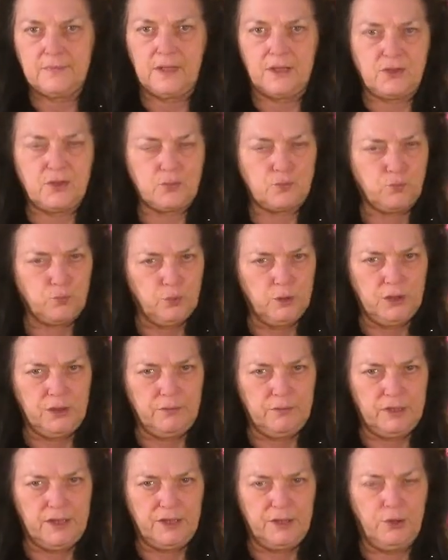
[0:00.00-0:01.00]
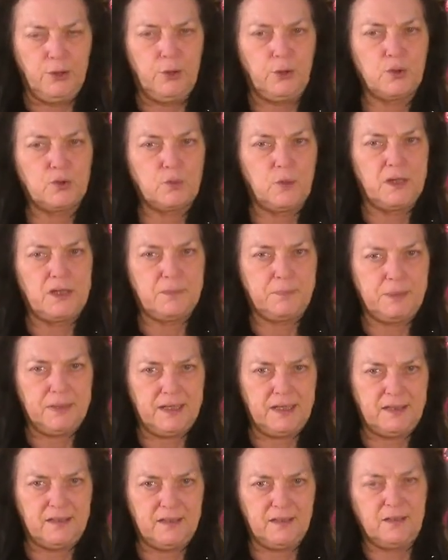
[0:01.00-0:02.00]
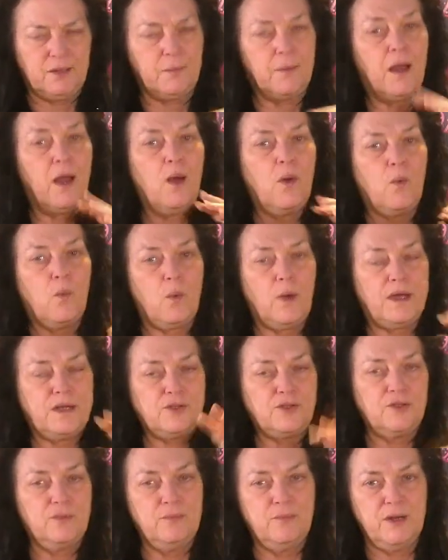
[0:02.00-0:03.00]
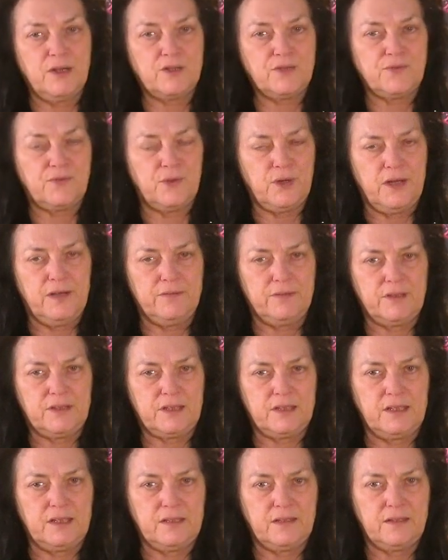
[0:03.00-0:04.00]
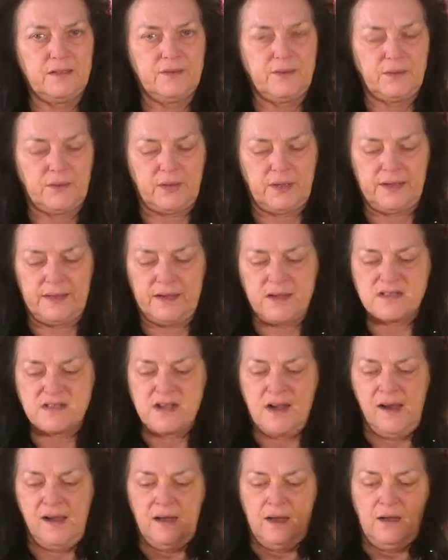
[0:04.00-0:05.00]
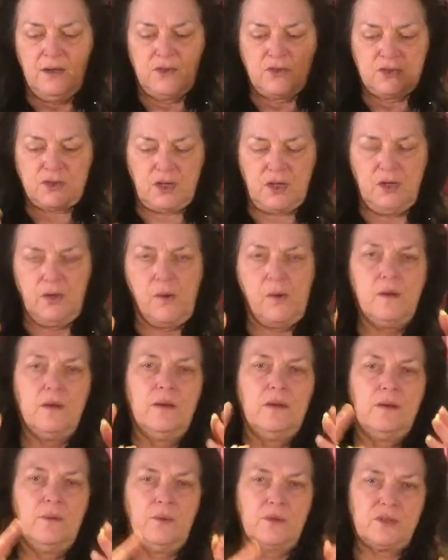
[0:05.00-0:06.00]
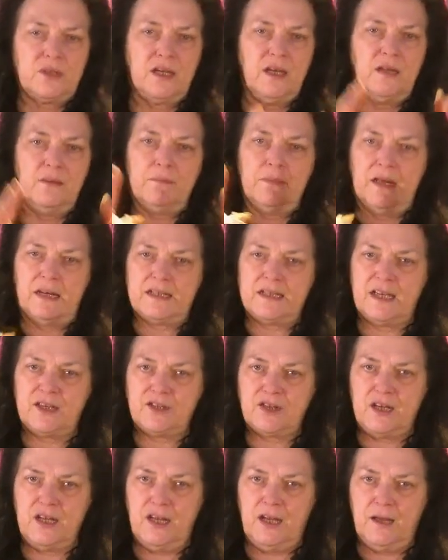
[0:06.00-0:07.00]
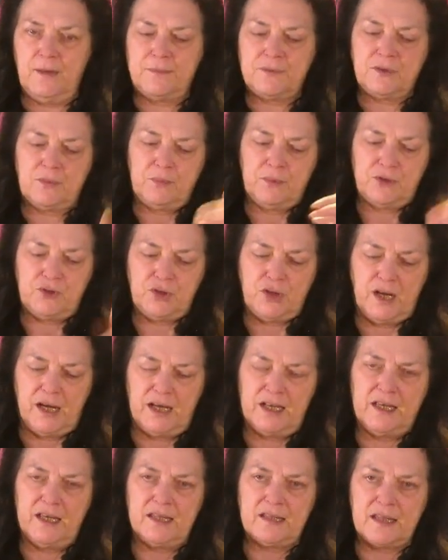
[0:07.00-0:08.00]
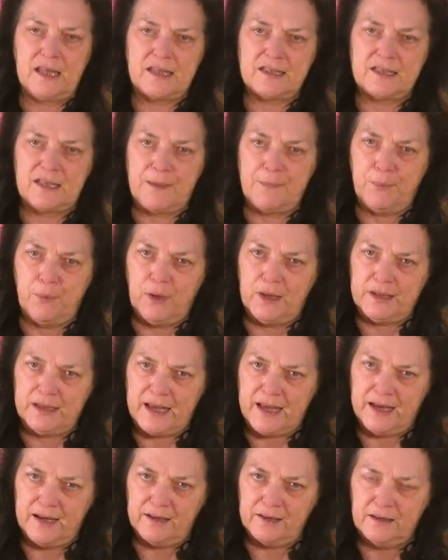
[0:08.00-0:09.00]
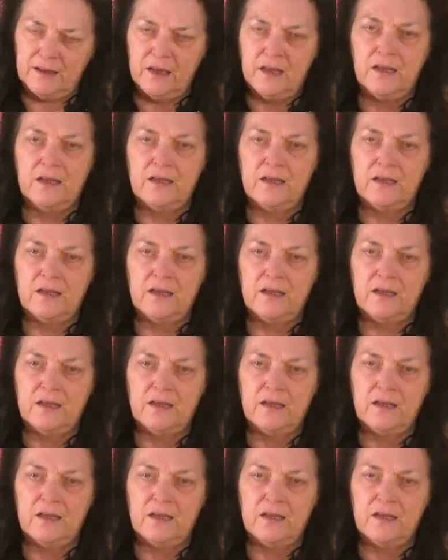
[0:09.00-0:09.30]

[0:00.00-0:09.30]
They just really, really do, because we depend on them way too much for everything, okay? So, once again, meditation helps, but you got to get that step one down.